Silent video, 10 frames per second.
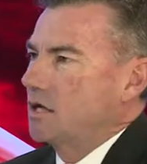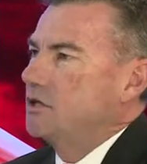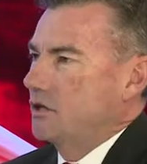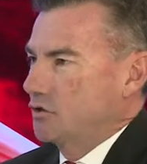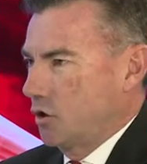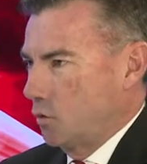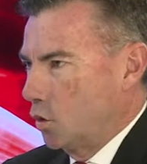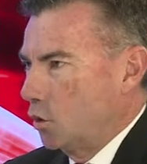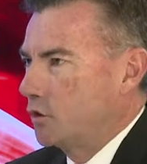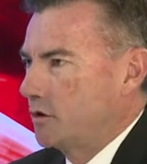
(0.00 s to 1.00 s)
Yes, I
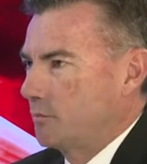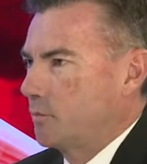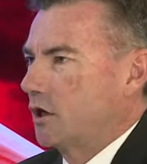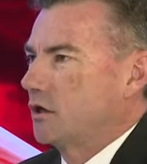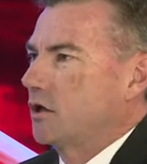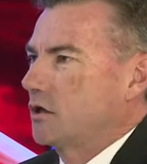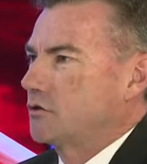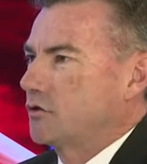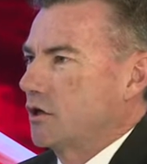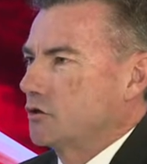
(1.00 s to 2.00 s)
would, but
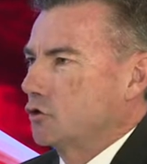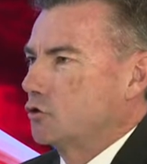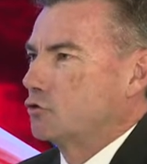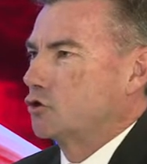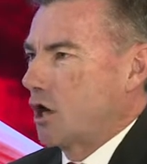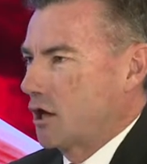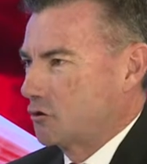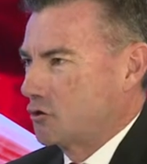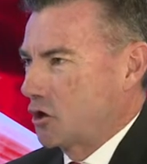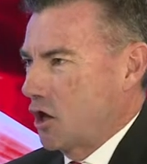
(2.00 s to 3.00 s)
as a good
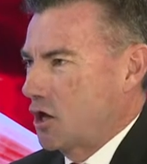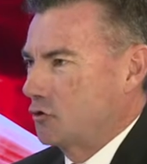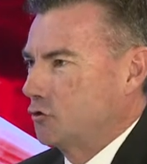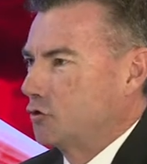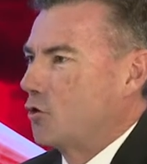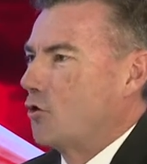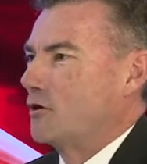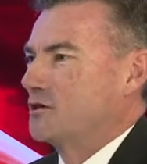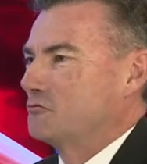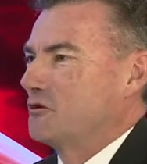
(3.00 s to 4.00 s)
chartered accountant,
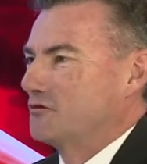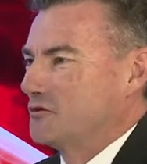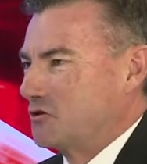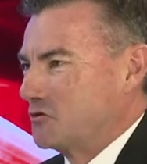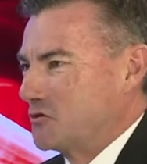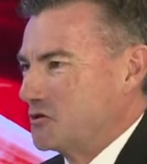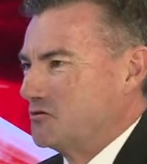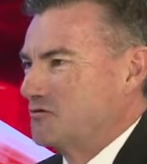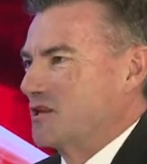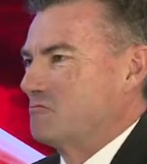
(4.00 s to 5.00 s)
always with a degree
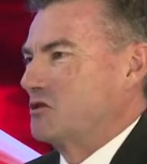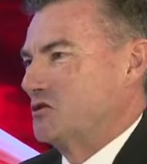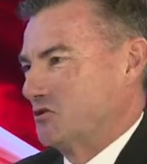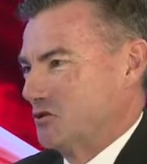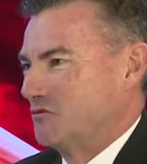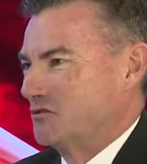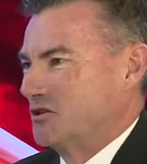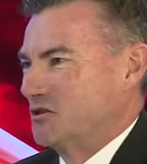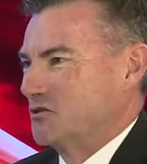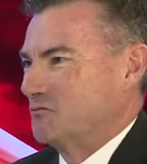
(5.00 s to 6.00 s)
of some
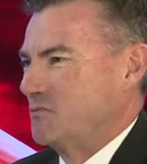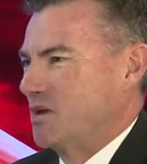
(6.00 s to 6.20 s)
conservatism.